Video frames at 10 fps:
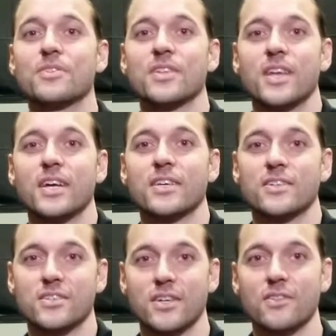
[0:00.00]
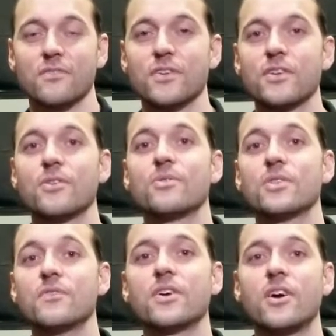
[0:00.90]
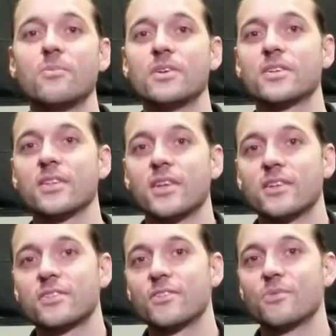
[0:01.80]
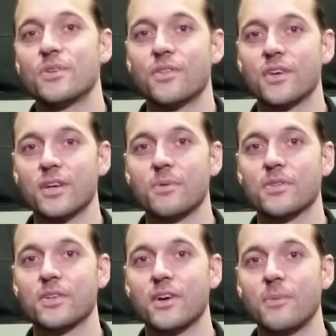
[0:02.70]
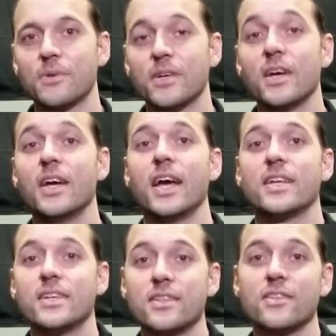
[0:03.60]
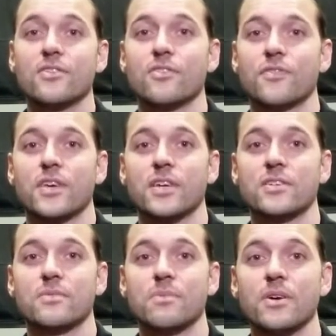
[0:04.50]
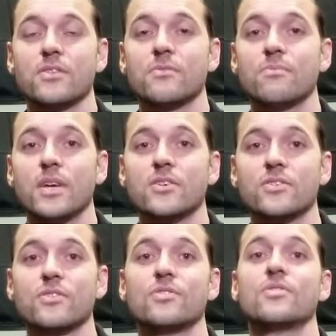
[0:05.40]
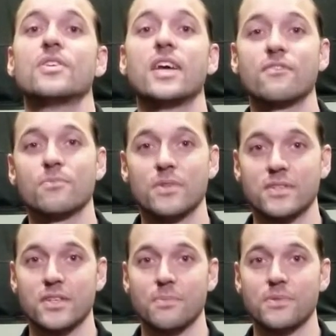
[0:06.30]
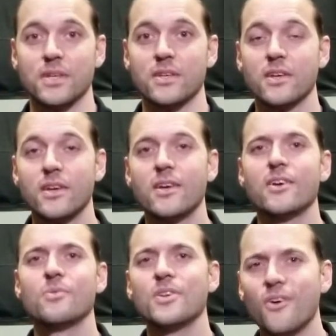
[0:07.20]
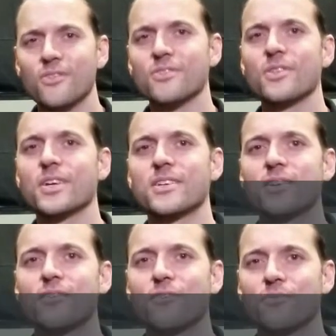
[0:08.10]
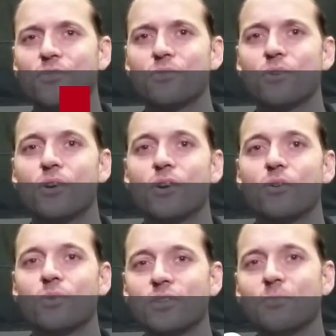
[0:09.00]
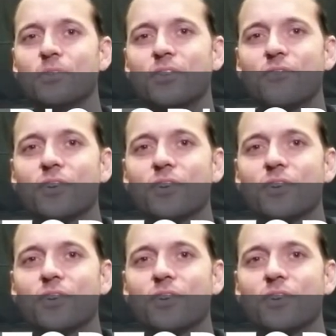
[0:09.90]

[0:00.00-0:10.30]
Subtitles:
like and share the video, leave a comment to let us know what you think about the topic, and hit the notification bell to make sure you never miss an update. We'd also like to hear from you. What specific